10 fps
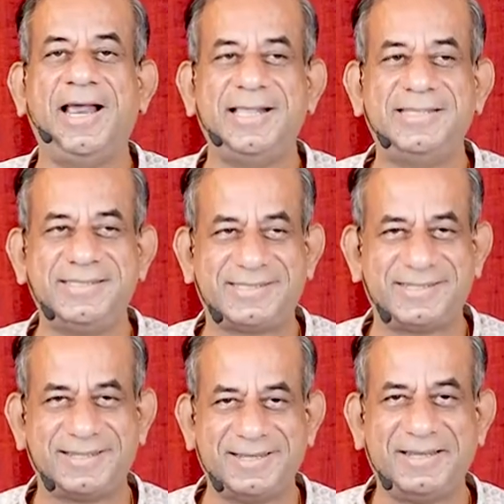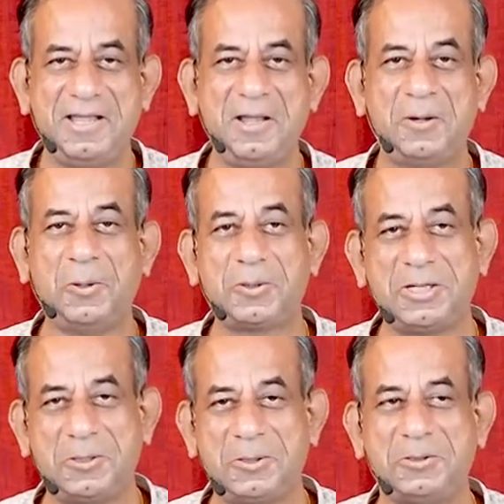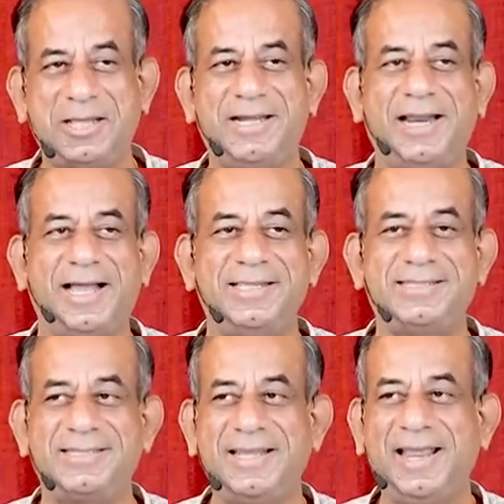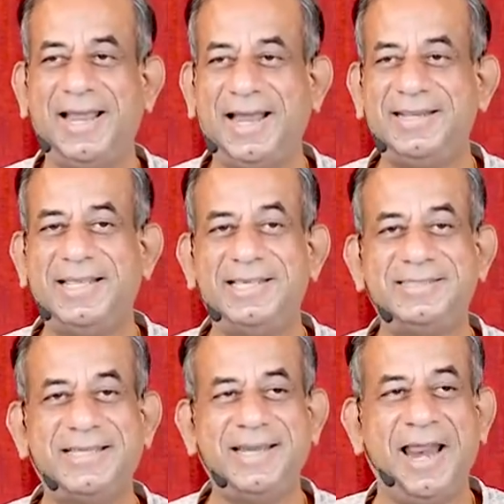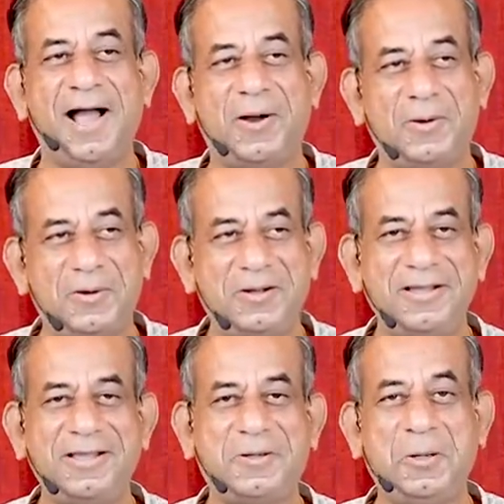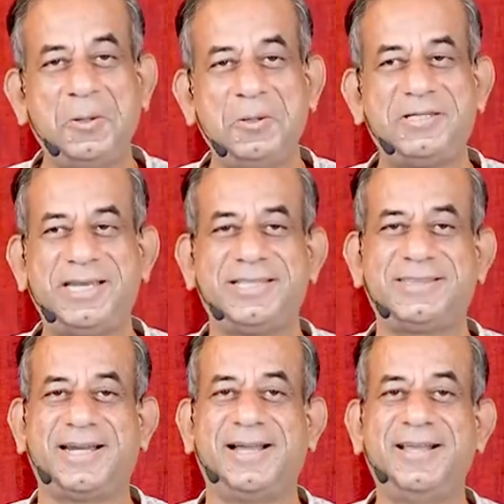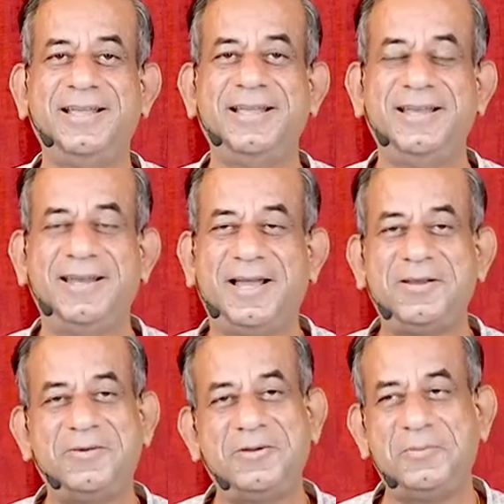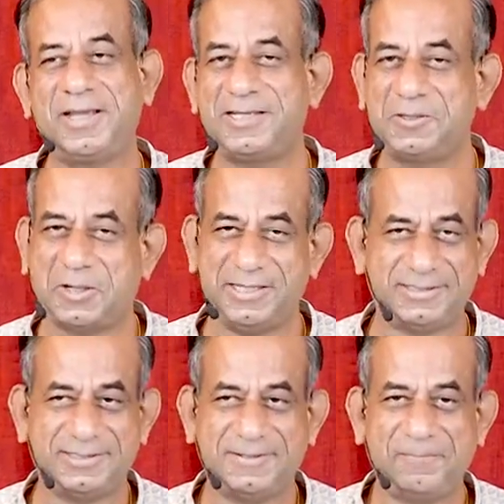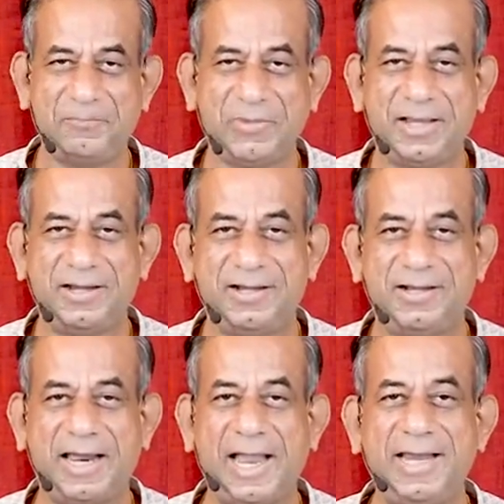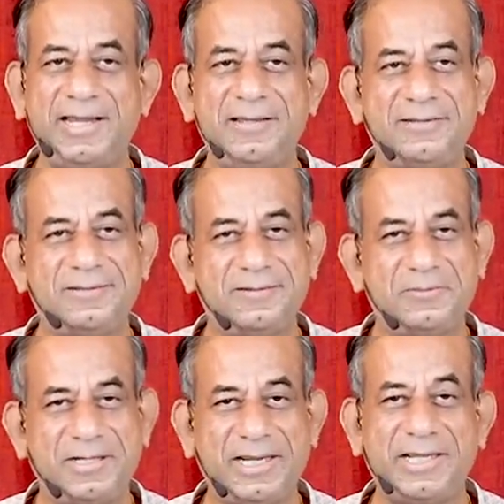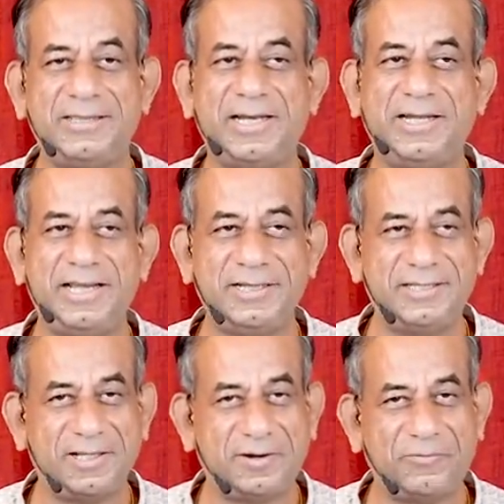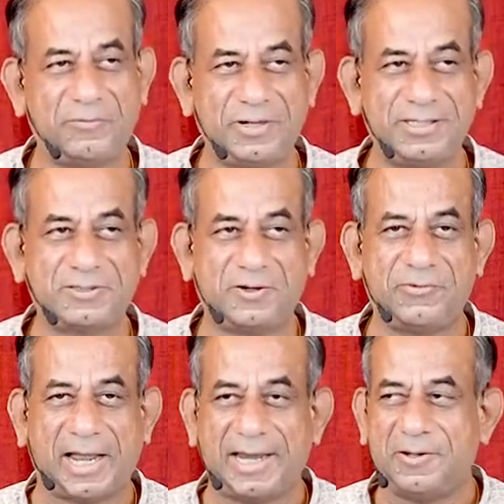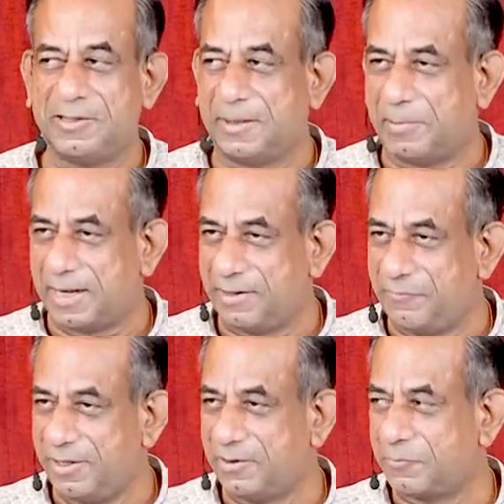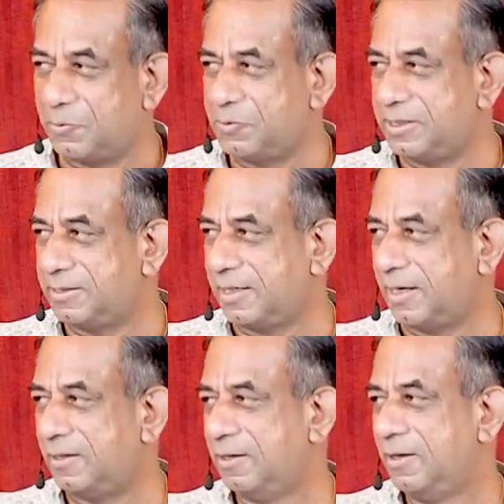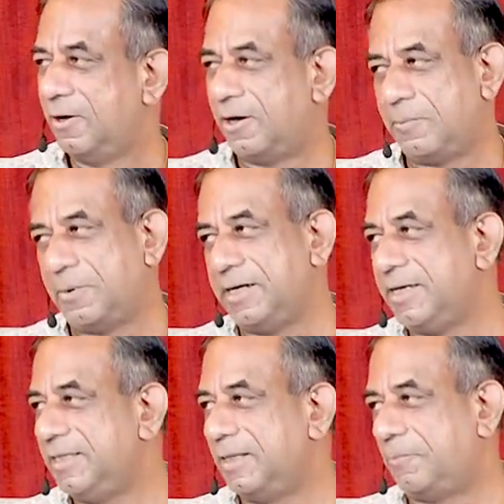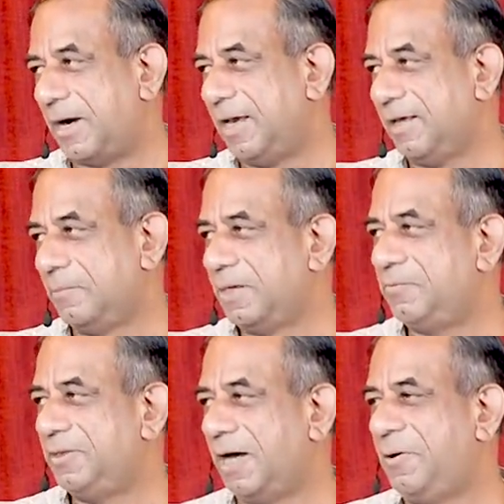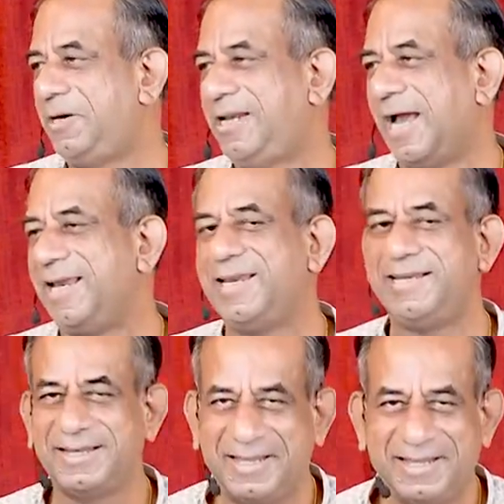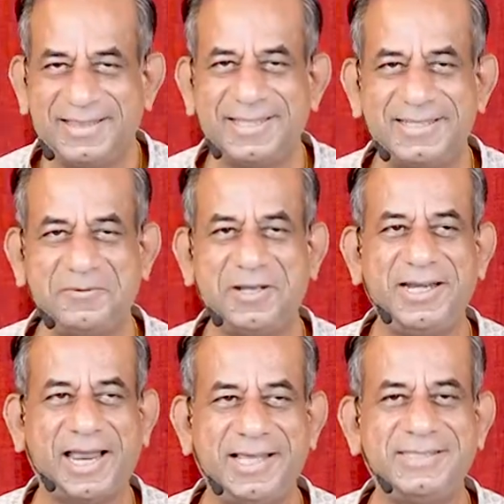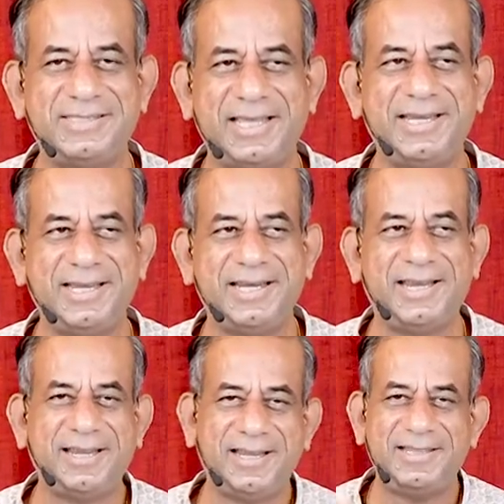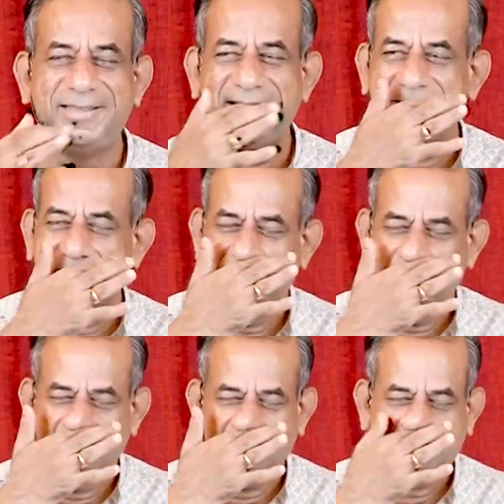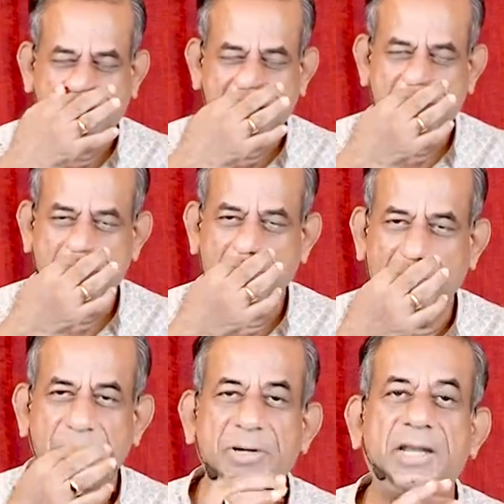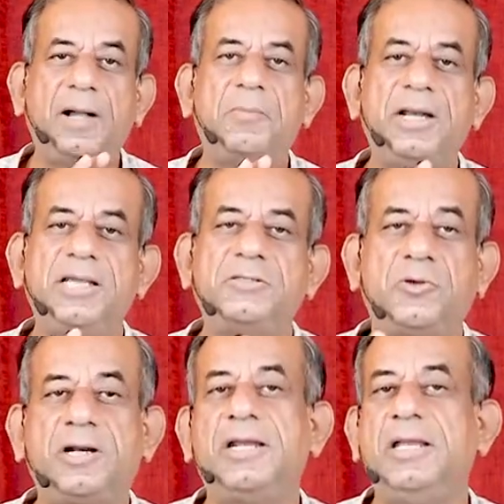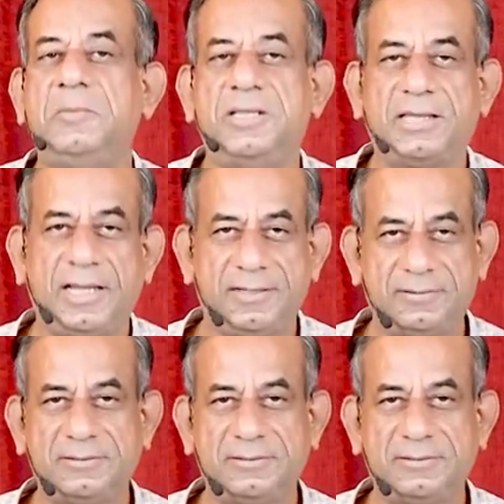dance, hook you to the dance, and then say, Now, Kurukshetra. Now you have to make a choice. Dying, taking the danger of risk of dying on the battlefield of Kurukshetra or burning in the pyre, but without dying. There is a very nice saying in Hindi. nahi milta hai."